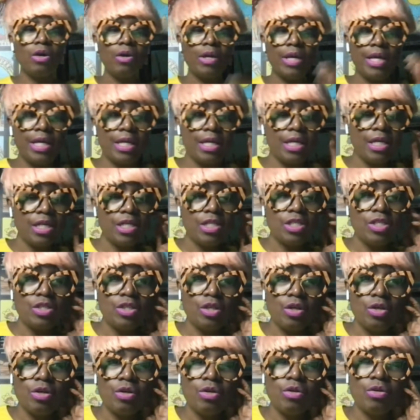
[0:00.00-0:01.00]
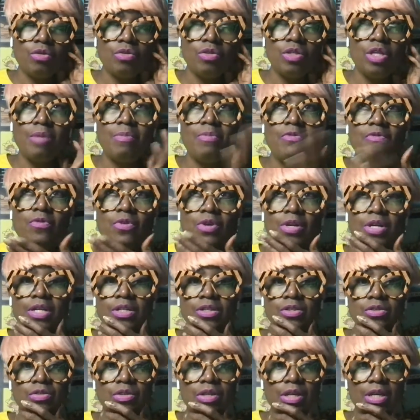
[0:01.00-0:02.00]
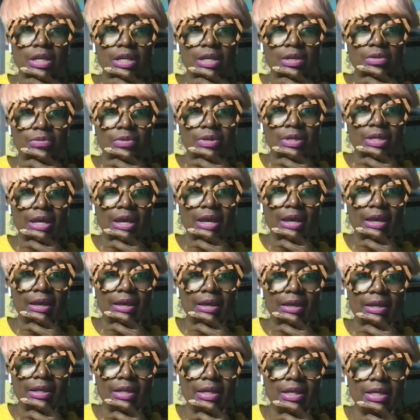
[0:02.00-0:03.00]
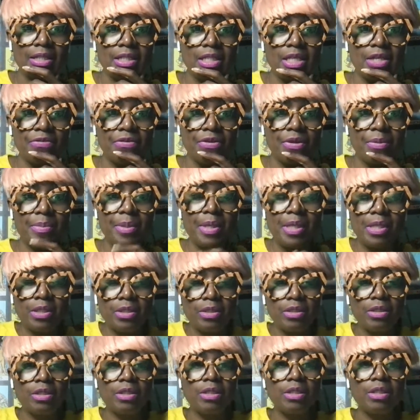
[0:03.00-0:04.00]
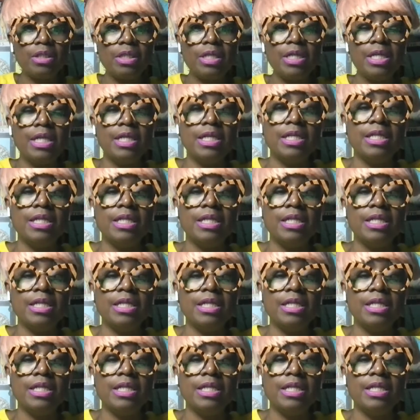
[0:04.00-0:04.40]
Okay, so day before yesterday, we had Octavia Butler.